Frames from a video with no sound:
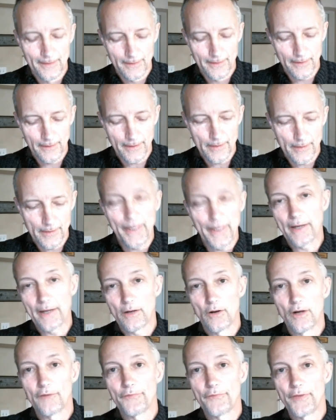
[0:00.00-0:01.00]
and
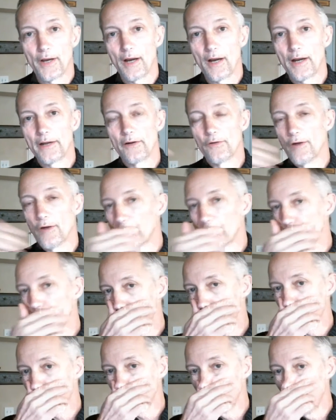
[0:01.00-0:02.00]
paying off the higher
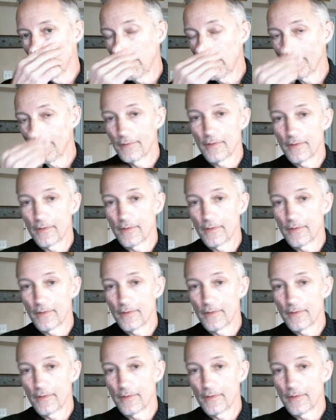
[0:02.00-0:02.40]
ups to uh,